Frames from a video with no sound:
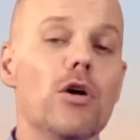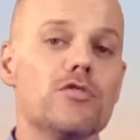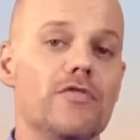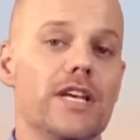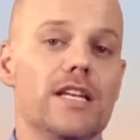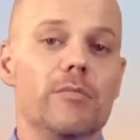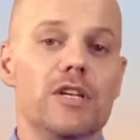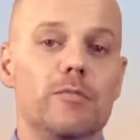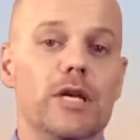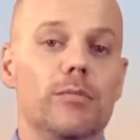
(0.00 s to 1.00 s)
most
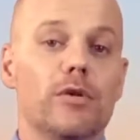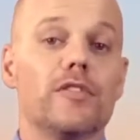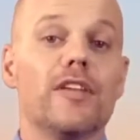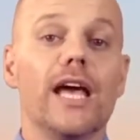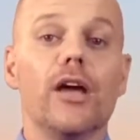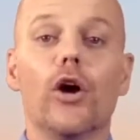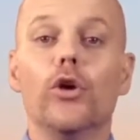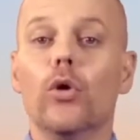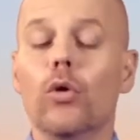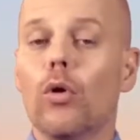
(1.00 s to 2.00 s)
Vietnamese people say
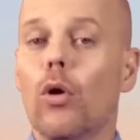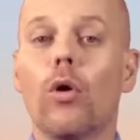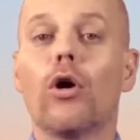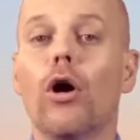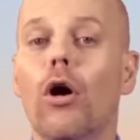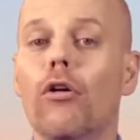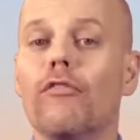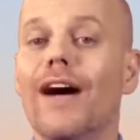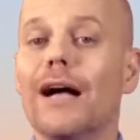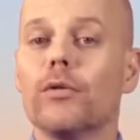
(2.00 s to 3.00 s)
an U or
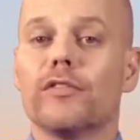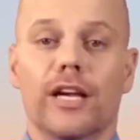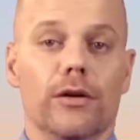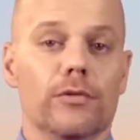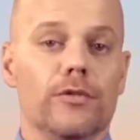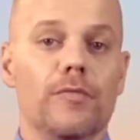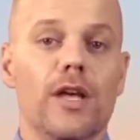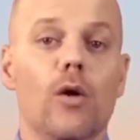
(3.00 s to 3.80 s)
O vowel sound